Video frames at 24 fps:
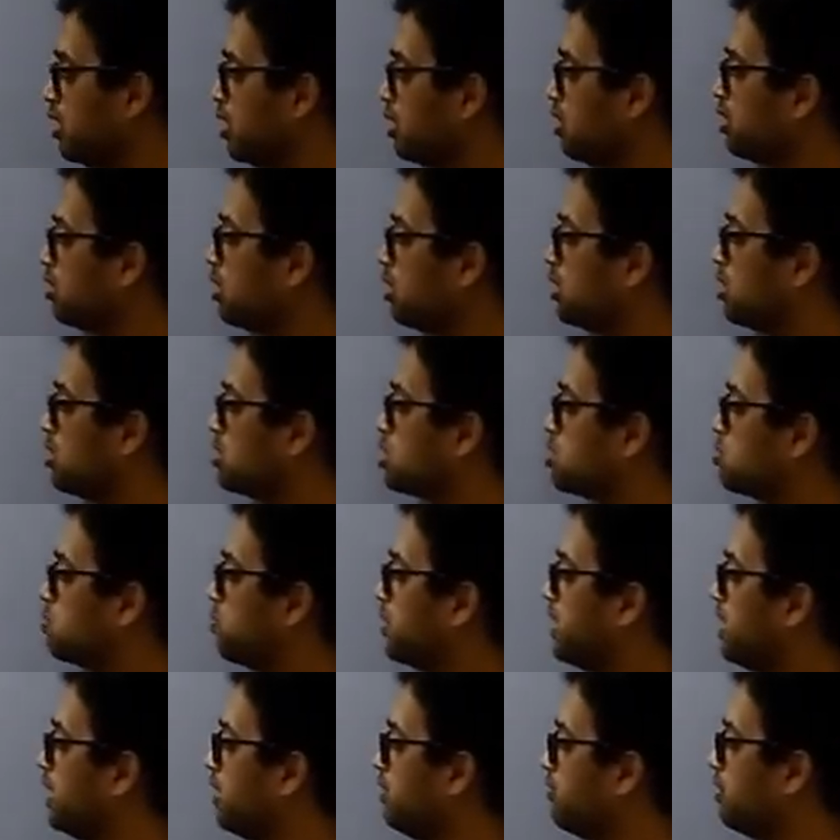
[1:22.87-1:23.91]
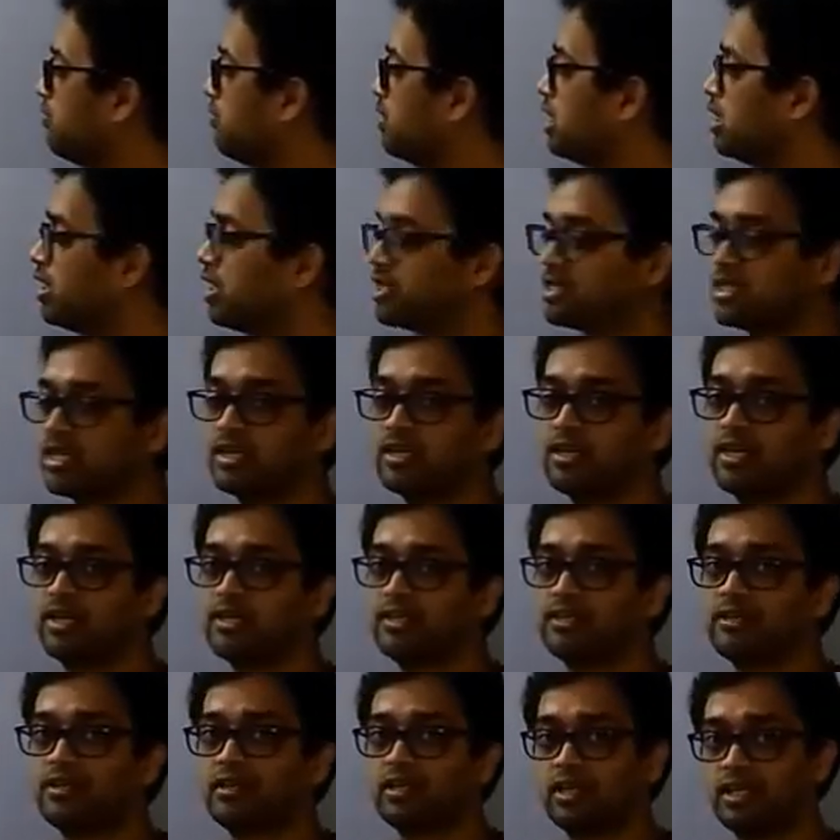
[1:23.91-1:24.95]
The speed we will
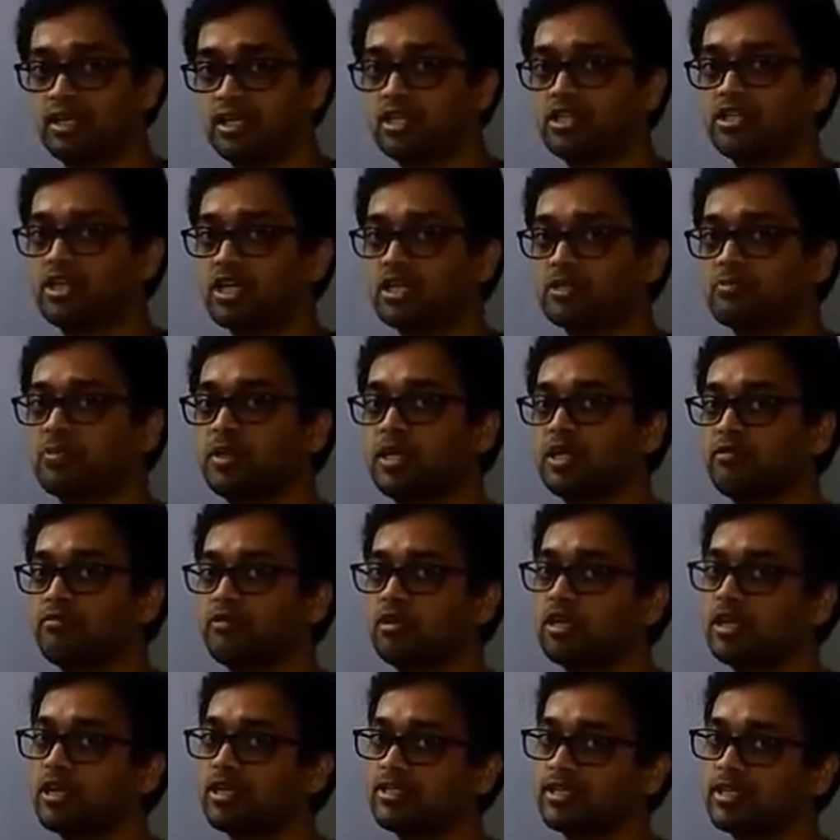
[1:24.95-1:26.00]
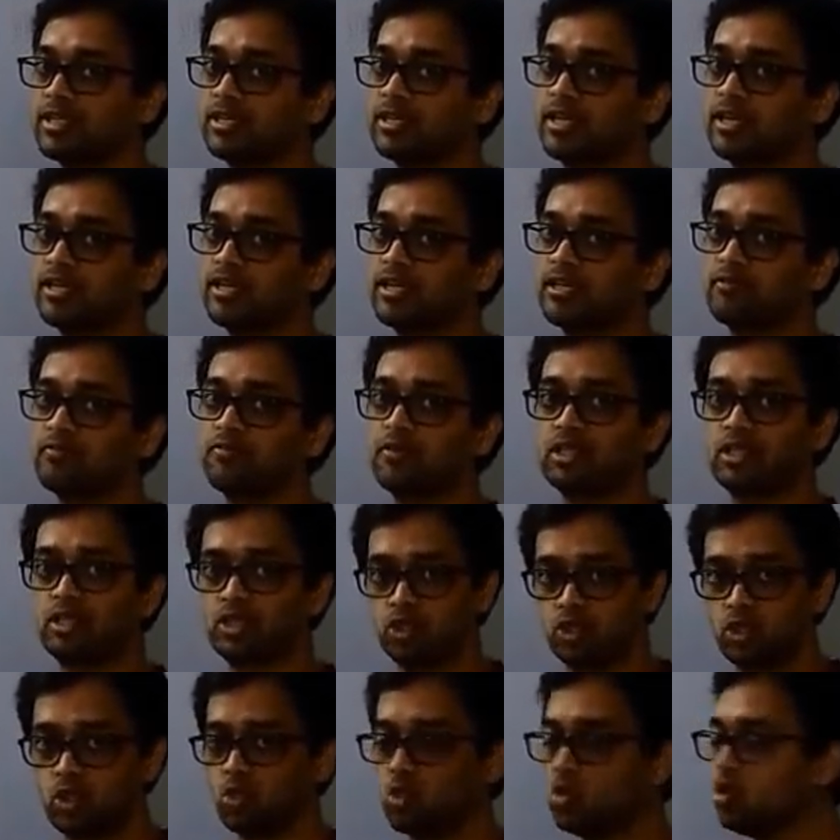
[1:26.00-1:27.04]
designate, initial speed we will designate it with
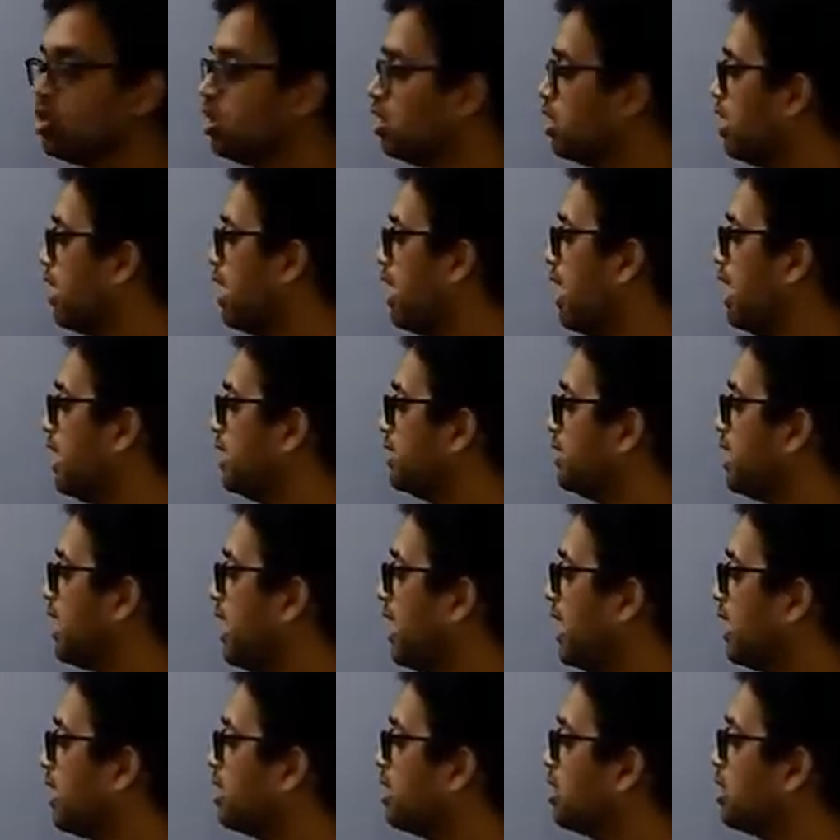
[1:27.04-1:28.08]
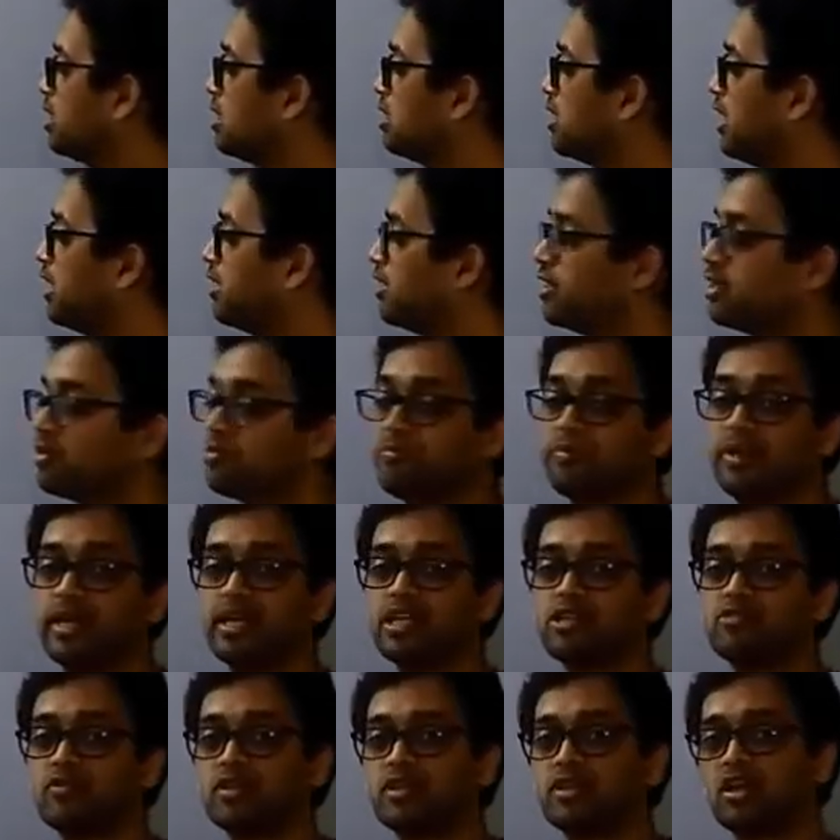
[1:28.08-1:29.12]
u, and the angle that it
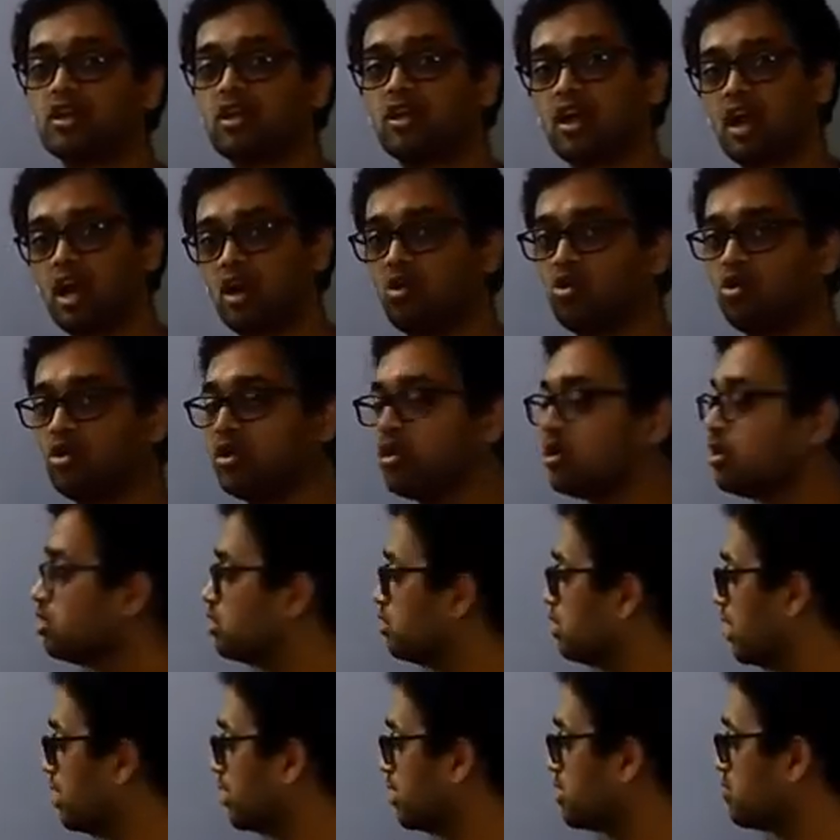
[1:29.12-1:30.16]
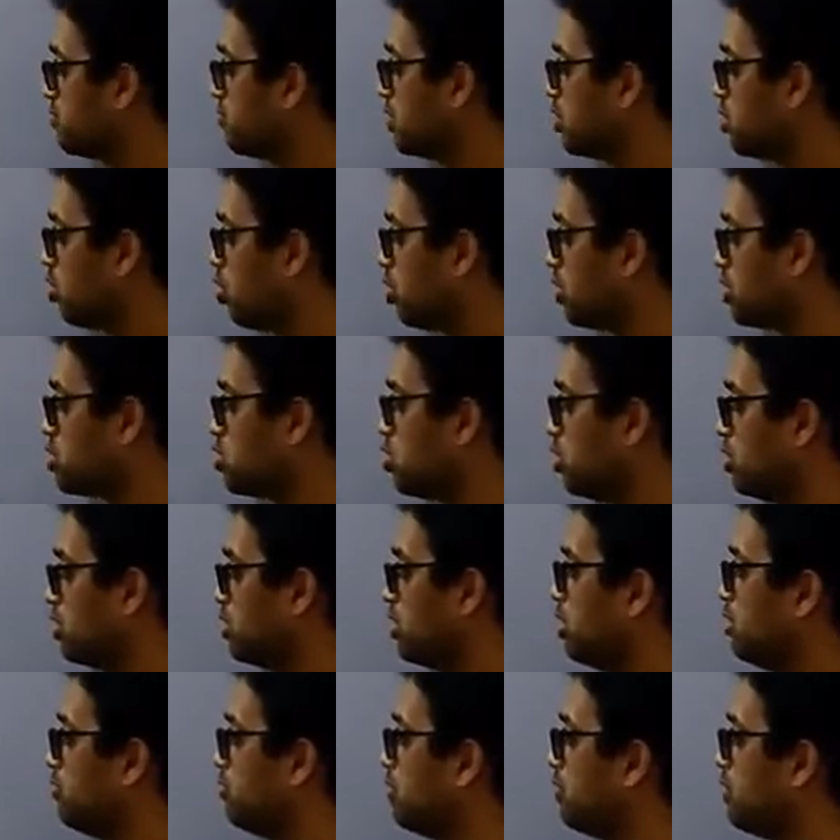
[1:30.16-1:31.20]
makes with the ground, that is with
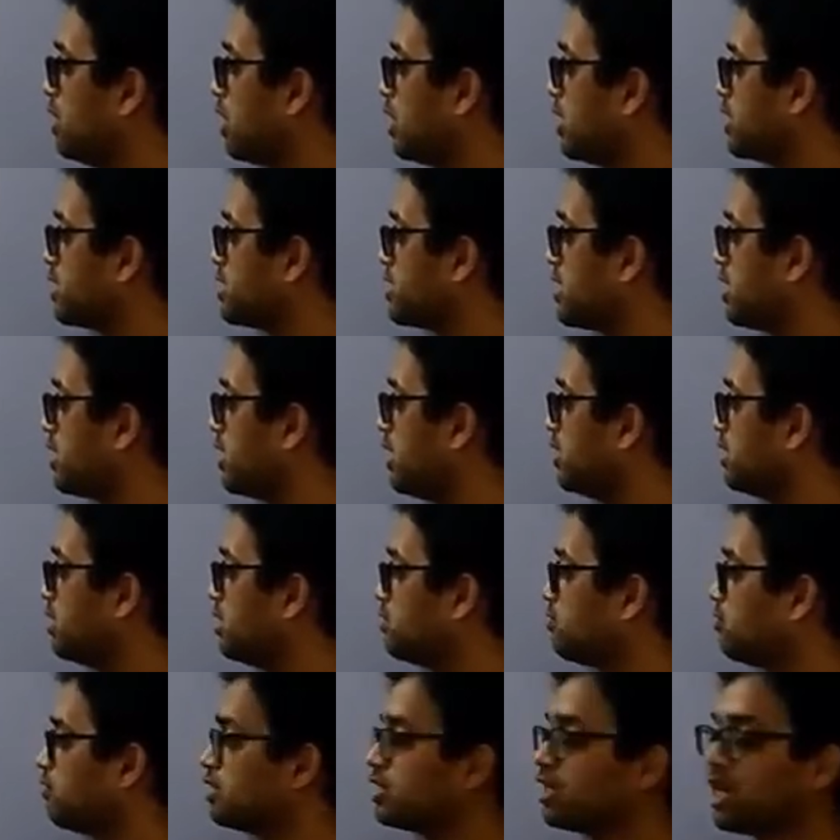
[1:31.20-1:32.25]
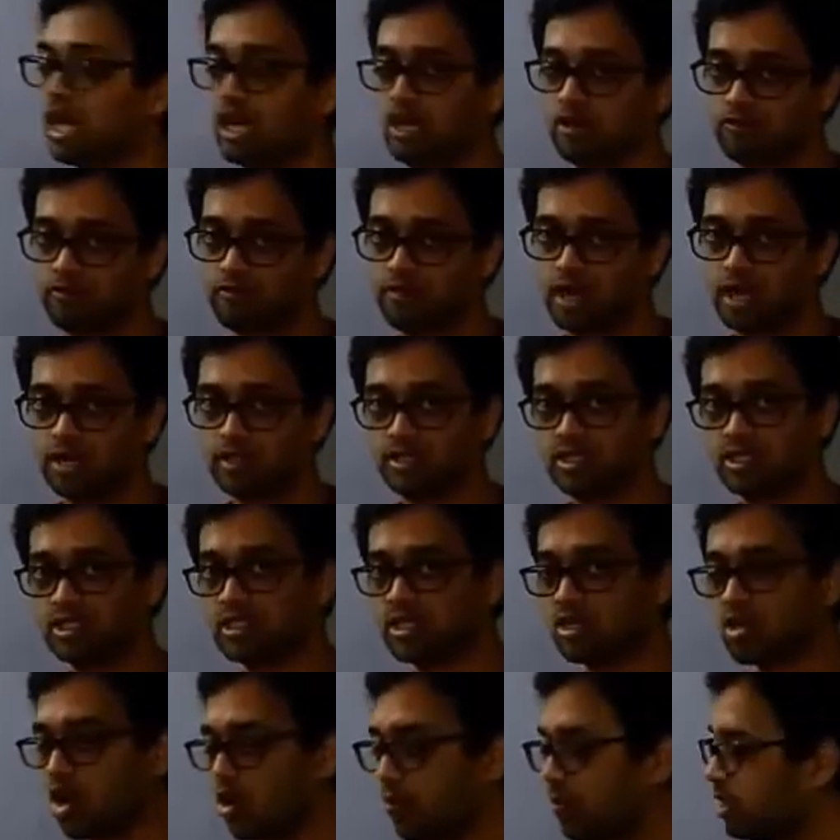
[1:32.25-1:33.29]
horizontal, we will designate it with alpha. This is a
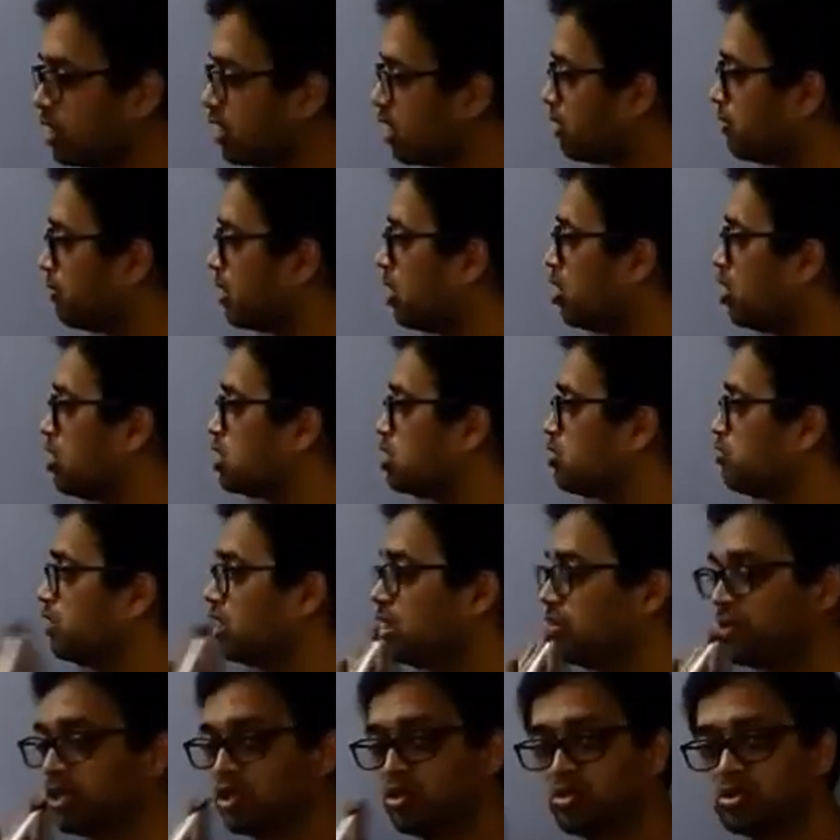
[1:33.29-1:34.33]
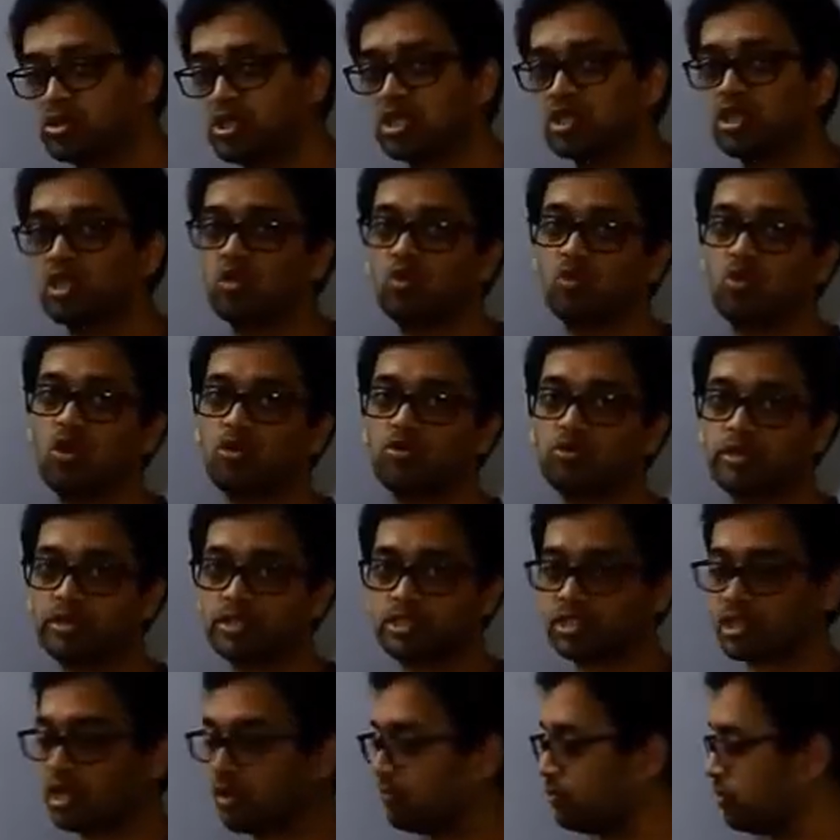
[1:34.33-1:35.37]
common terminology we will be using throughout this
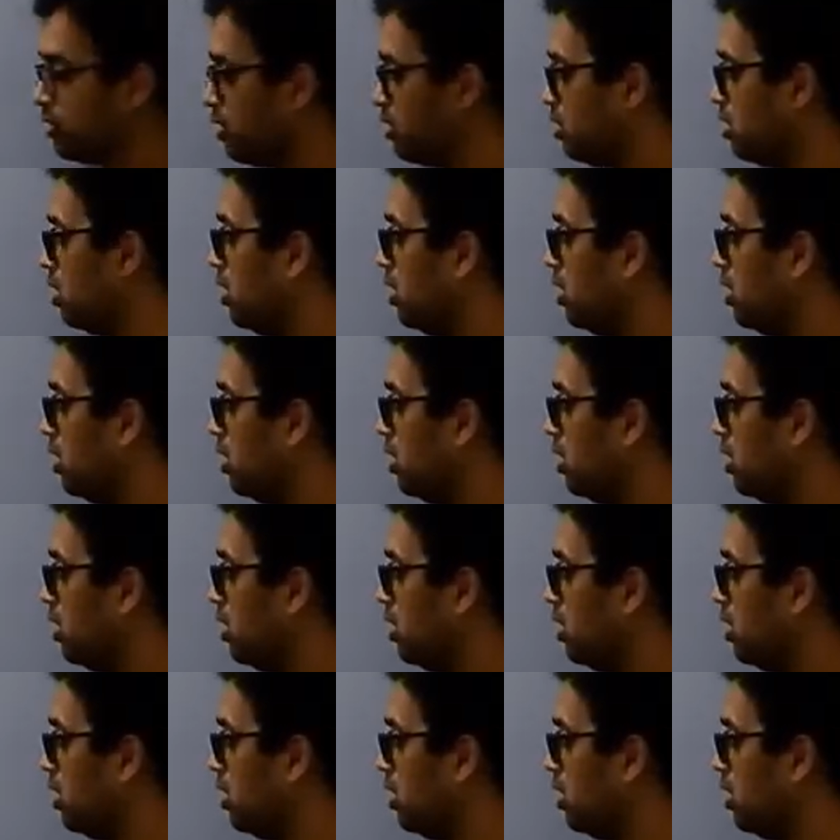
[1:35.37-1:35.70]
chapter.